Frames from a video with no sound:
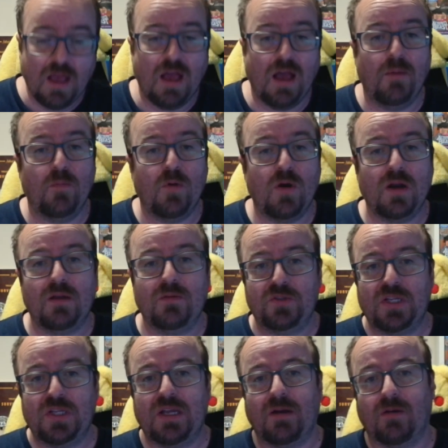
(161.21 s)
And while I was
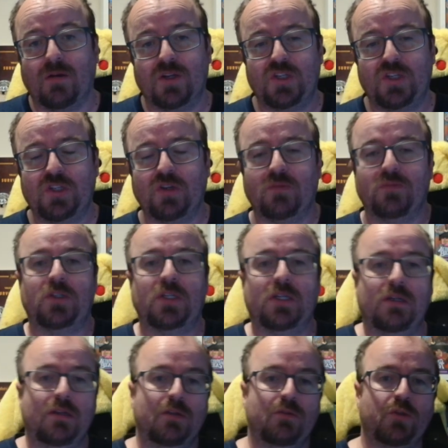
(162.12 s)
there, I stopped at
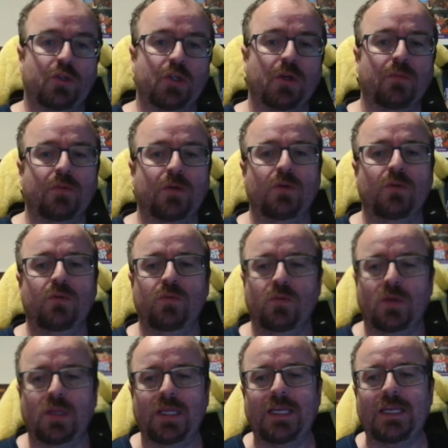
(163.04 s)
a little shop
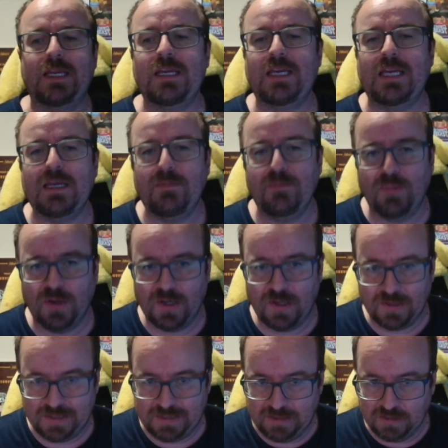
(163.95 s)
called Geeky
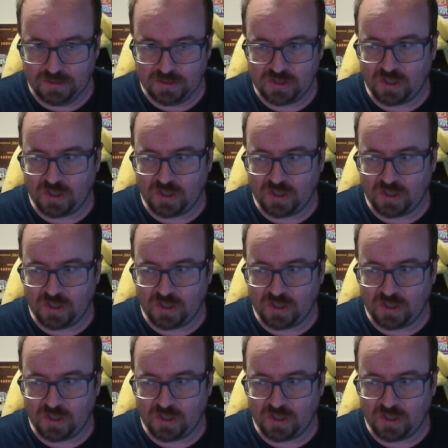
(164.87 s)
Blinders.